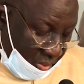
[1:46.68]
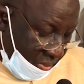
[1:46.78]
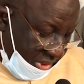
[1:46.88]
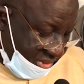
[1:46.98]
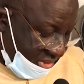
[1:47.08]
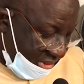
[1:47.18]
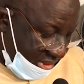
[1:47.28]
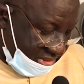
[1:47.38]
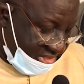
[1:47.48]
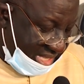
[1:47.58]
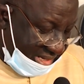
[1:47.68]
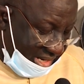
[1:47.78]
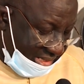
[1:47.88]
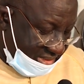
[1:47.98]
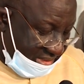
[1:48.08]
with
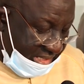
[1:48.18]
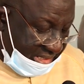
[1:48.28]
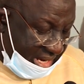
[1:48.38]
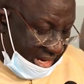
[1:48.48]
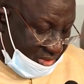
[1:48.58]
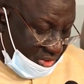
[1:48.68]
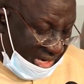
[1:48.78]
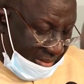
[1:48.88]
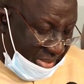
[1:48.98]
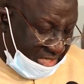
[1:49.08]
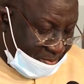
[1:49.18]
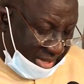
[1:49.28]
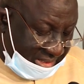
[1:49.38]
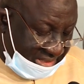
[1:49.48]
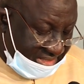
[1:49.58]
standard international best
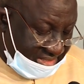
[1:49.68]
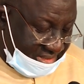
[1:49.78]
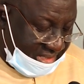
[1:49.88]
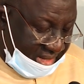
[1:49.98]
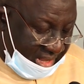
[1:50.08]
practice,